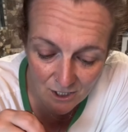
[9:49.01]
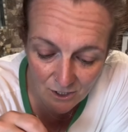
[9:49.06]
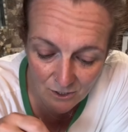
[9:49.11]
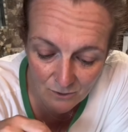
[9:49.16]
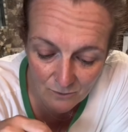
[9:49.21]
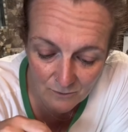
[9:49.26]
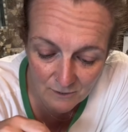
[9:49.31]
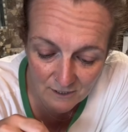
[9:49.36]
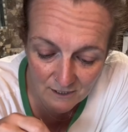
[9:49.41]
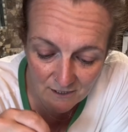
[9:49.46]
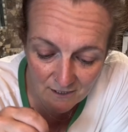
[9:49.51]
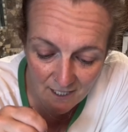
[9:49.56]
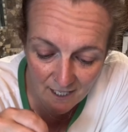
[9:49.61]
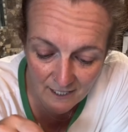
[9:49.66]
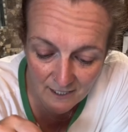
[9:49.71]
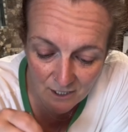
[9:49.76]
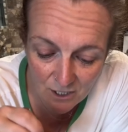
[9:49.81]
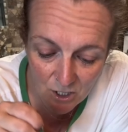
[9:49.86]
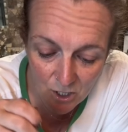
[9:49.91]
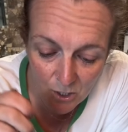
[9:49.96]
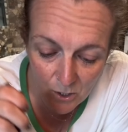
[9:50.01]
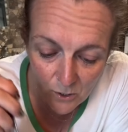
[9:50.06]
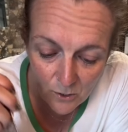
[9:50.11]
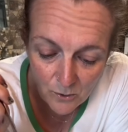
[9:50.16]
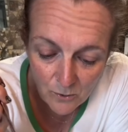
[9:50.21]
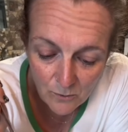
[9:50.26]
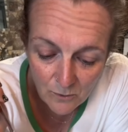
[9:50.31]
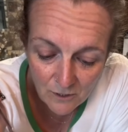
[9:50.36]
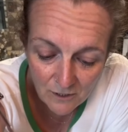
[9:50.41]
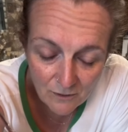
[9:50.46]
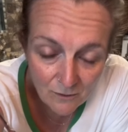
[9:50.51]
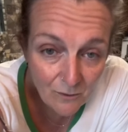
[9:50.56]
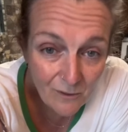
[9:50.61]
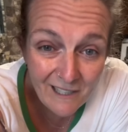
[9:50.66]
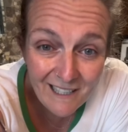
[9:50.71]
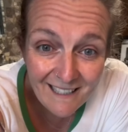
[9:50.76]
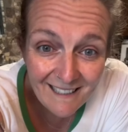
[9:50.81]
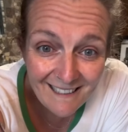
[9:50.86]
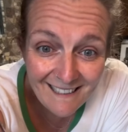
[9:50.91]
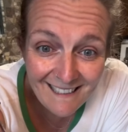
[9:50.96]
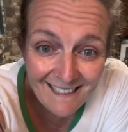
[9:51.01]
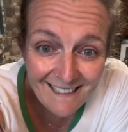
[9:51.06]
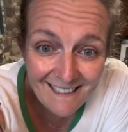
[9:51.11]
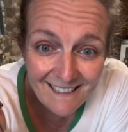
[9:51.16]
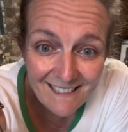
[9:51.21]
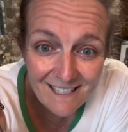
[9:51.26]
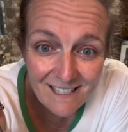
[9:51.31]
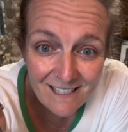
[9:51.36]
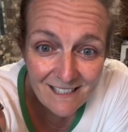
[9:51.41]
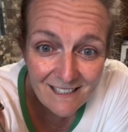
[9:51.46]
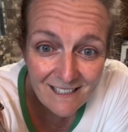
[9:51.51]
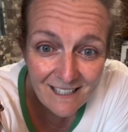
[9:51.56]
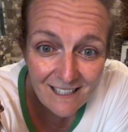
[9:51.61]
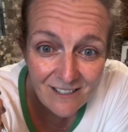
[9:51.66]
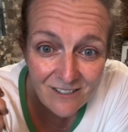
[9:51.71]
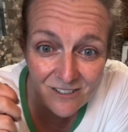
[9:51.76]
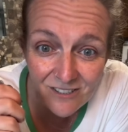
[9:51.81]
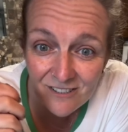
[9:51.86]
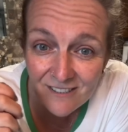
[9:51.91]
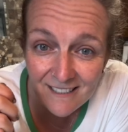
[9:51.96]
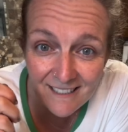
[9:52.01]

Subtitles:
will kind of know what it needs. It'll